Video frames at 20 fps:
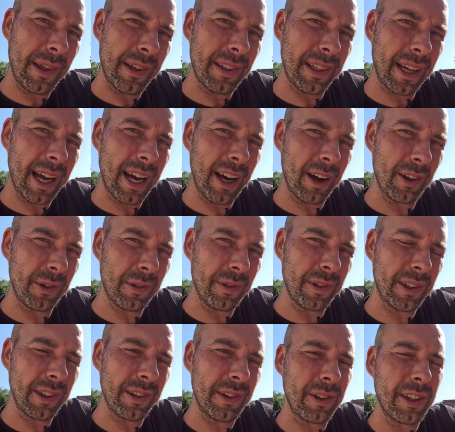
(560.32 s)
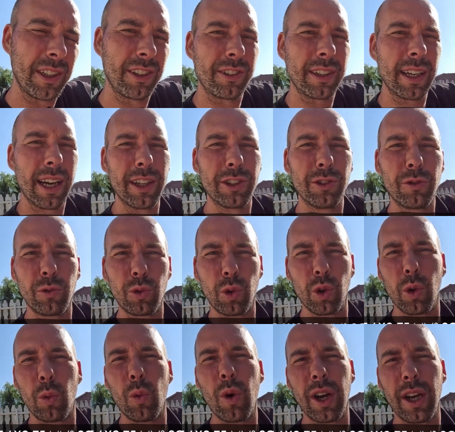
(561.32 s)
Down, this has
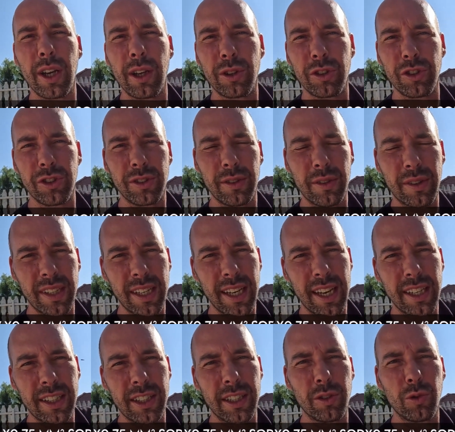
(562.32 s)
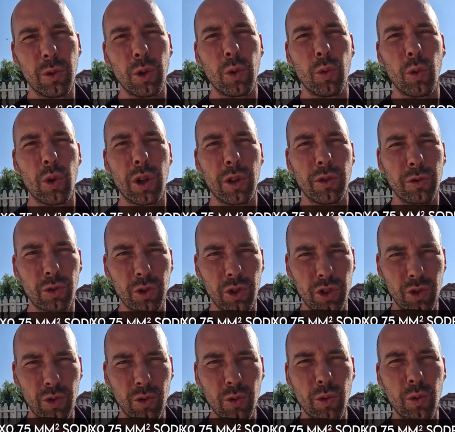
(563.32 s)
4 wires and it will work for
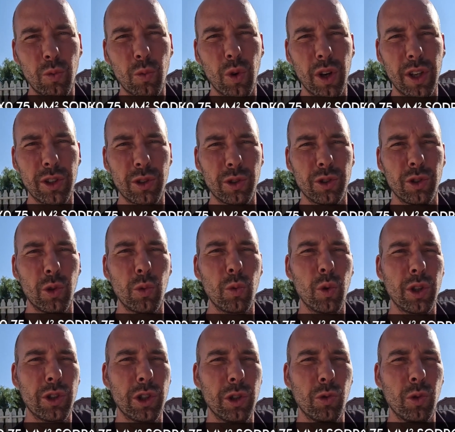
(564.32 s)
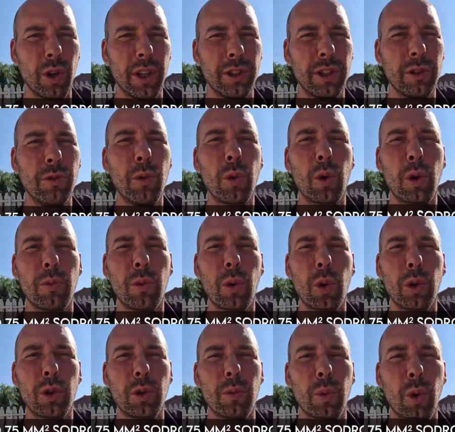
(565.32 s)
you whether you want a 24
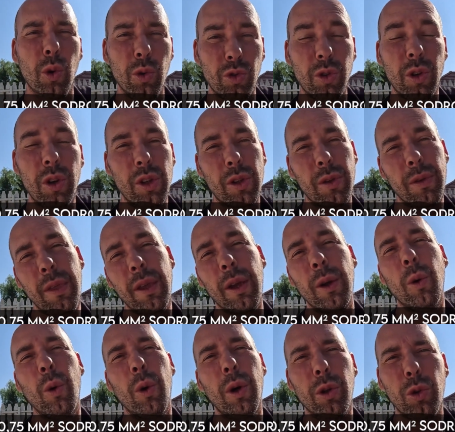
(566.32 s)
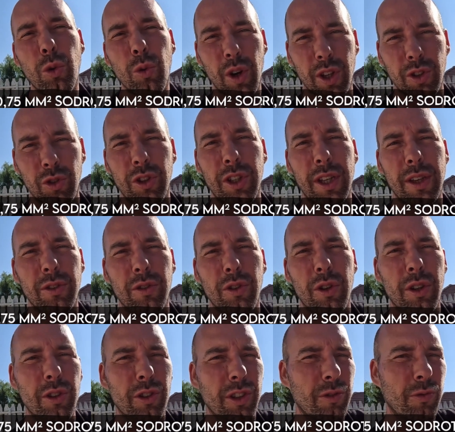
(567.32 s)
volt motor or a
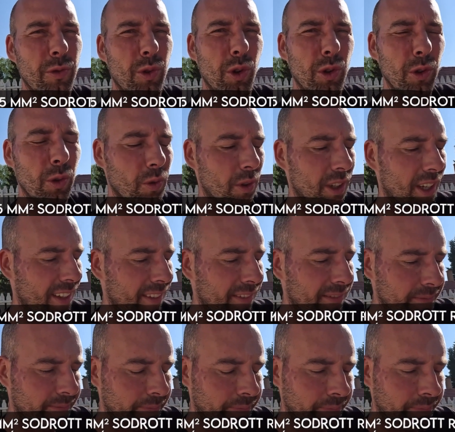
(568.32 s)
230 volt one.